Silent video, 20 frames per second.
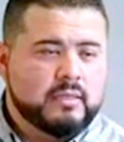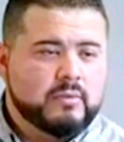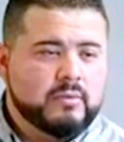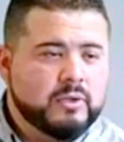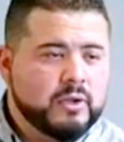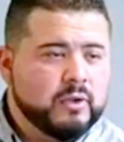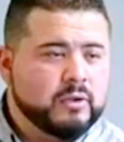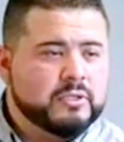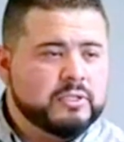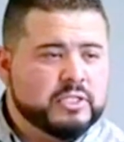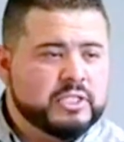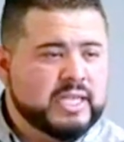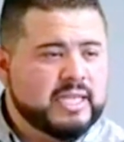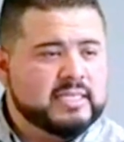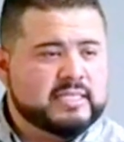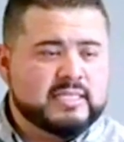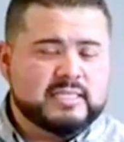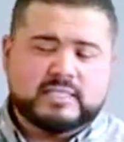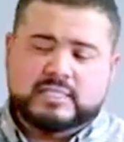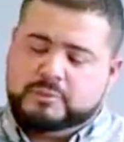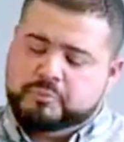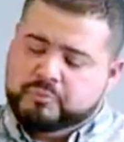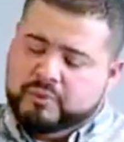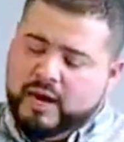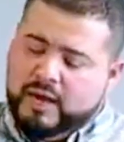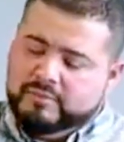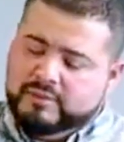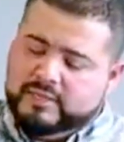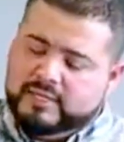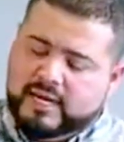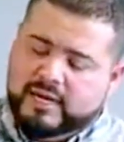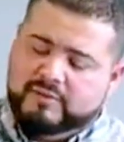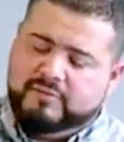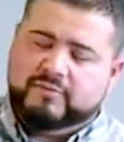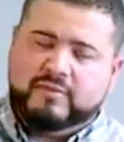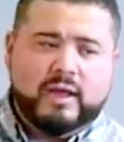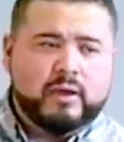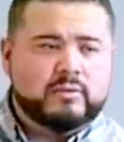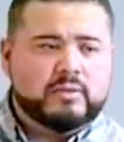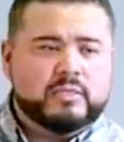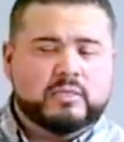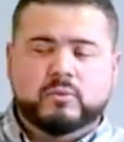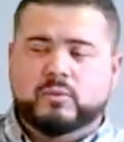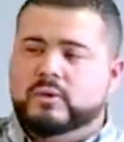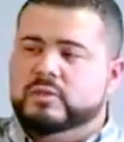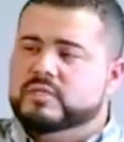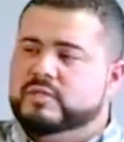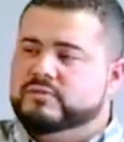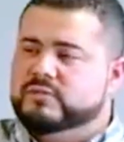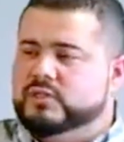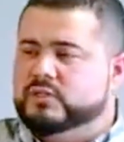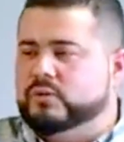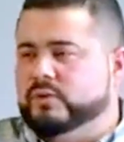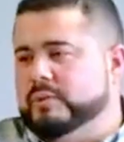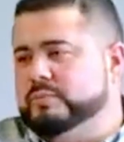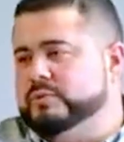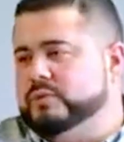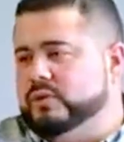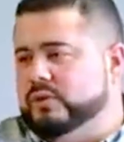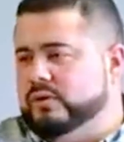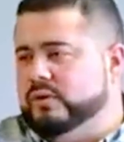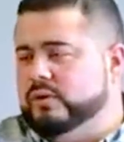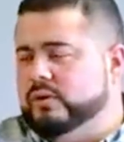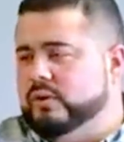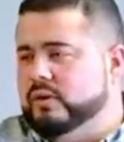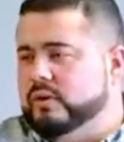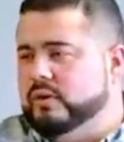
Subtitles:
Well, your Jesus is probably not found in the words of Scripture.